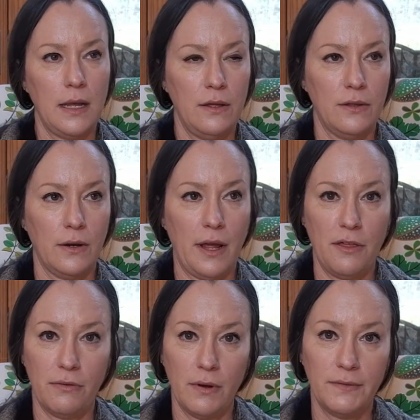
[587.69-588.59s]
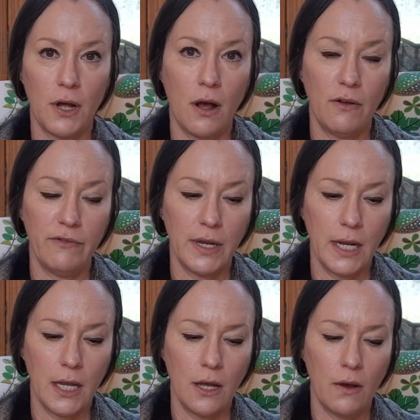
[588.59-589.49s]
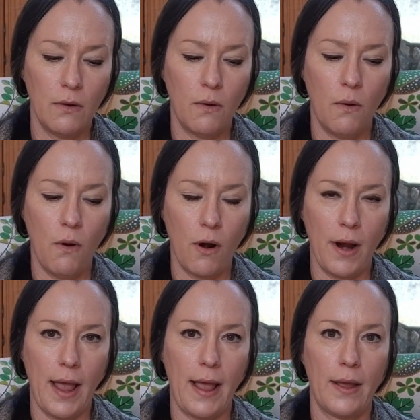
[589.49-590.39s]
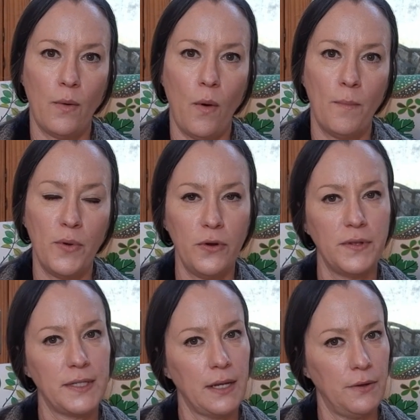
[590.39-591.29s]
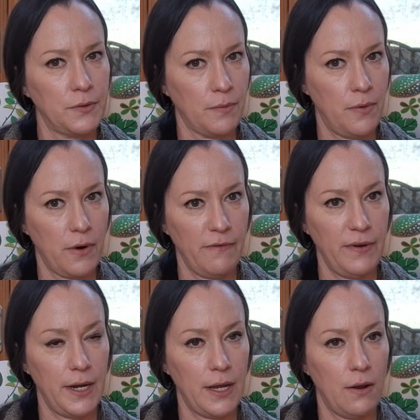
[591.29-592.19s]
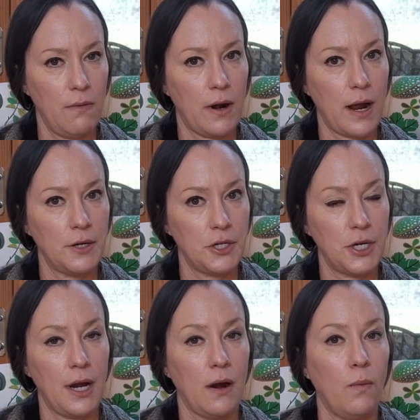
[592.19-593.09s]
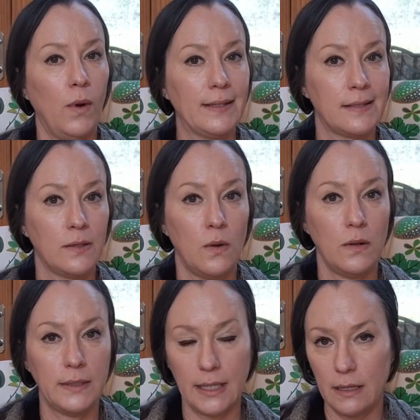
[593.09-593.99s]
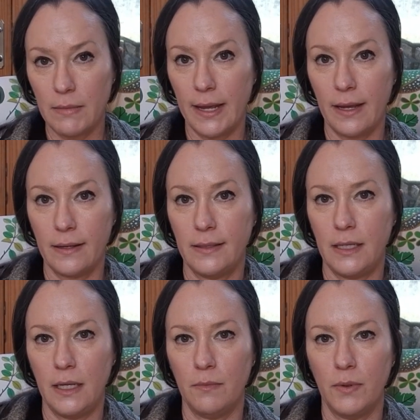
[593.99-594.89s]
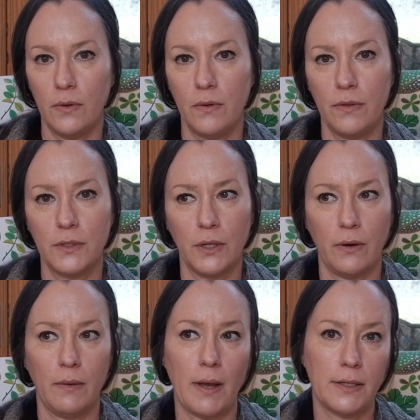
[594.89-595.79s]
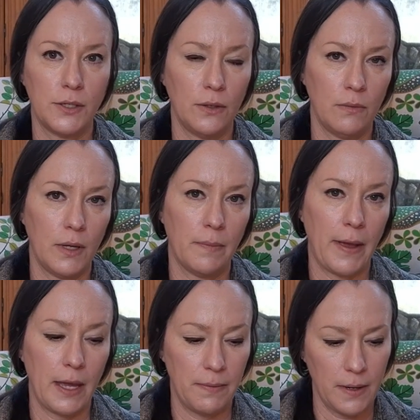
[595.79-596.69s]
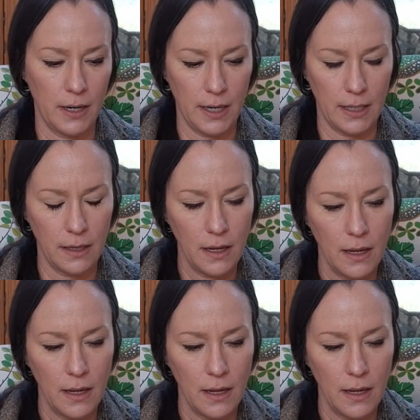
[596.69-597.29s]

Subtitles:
either a thrift haul video or a booth sales report video where I share what sold in my antique booth during my 2-week pay period.